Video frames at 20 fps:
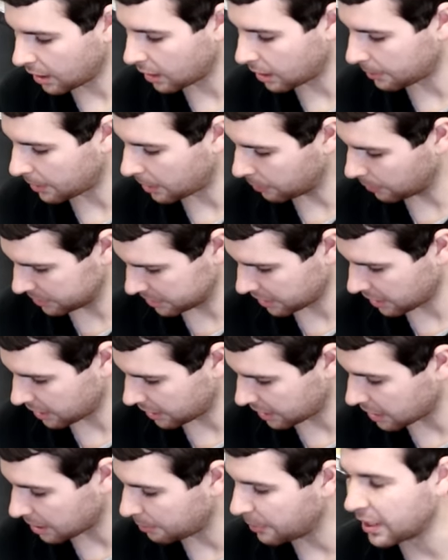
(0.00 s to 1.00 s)
Um, I wasn't
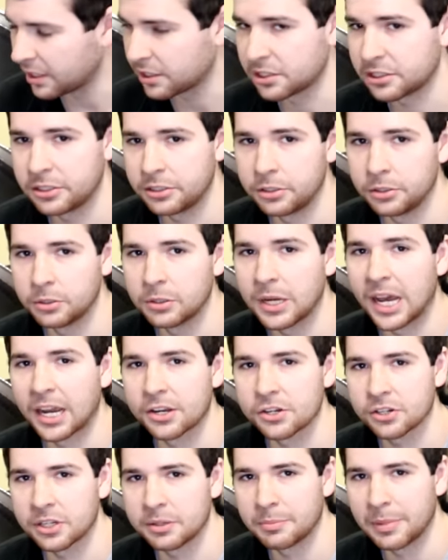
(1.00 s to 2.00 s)
going to commit to
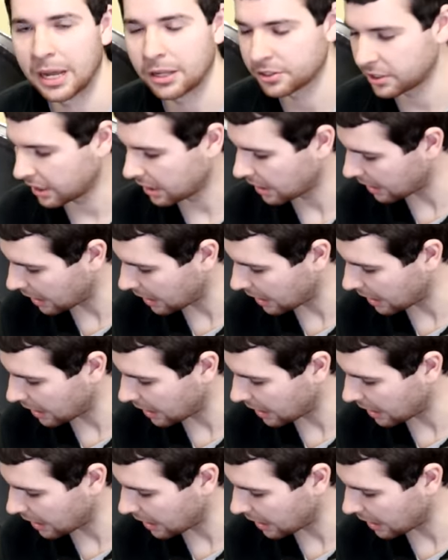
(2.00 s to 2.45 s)
actually mounting